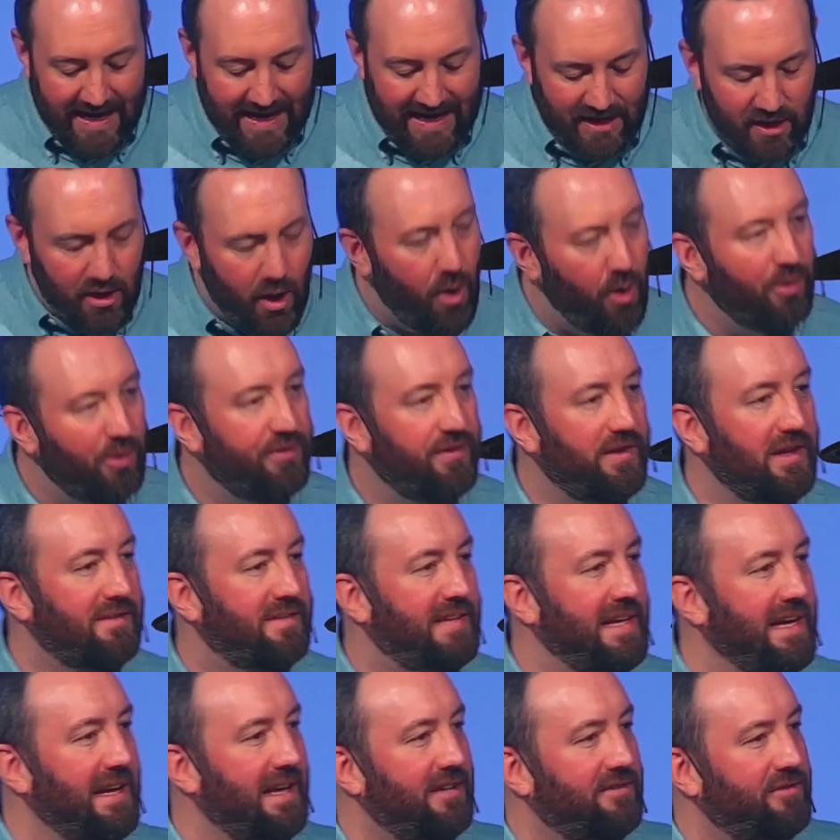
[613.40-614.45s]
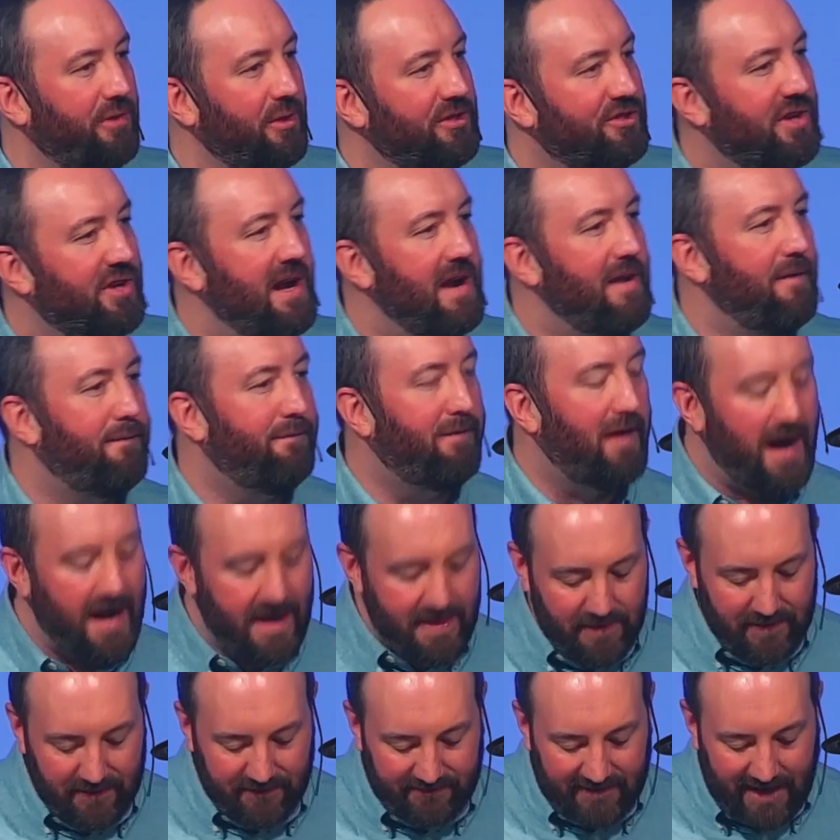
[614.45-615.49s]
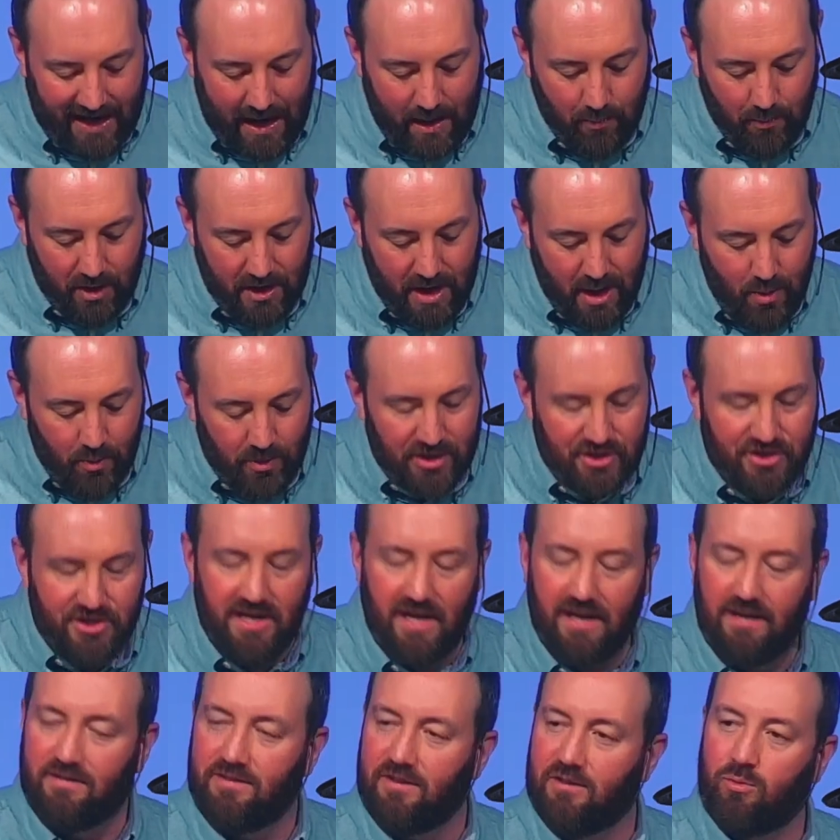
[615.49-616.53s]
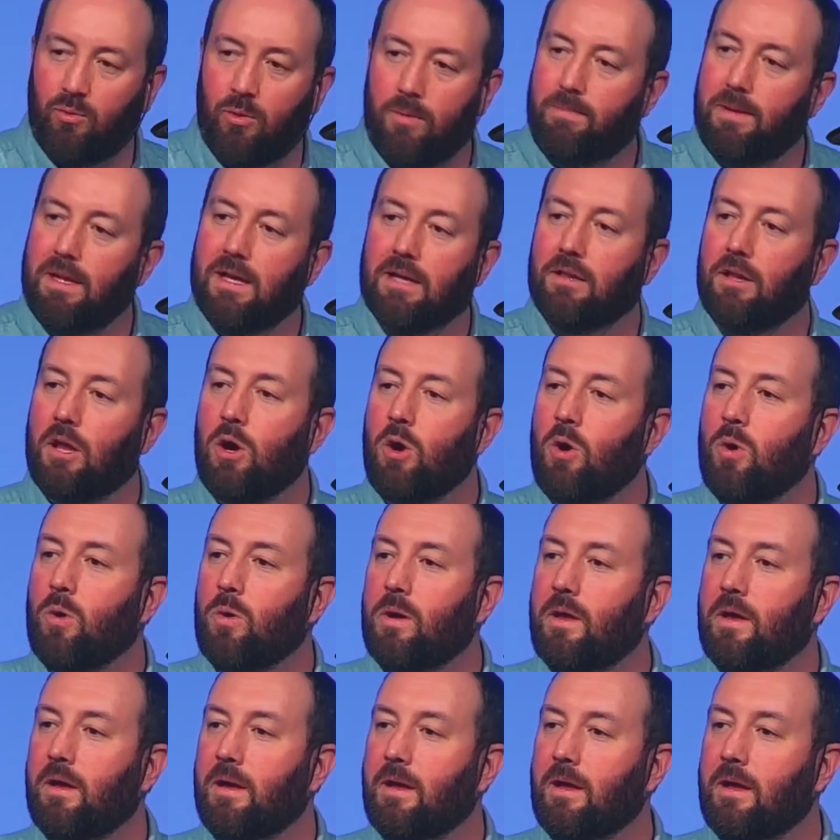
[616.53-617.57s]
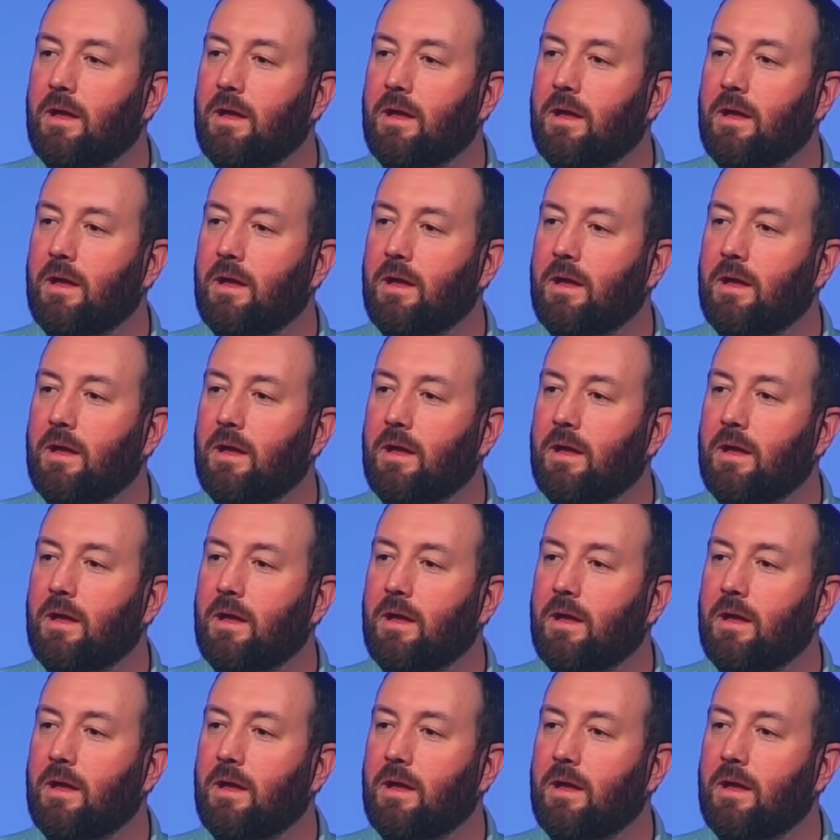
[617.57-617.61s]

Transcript: knows this. He's trying to find this time when Jesus would be alone.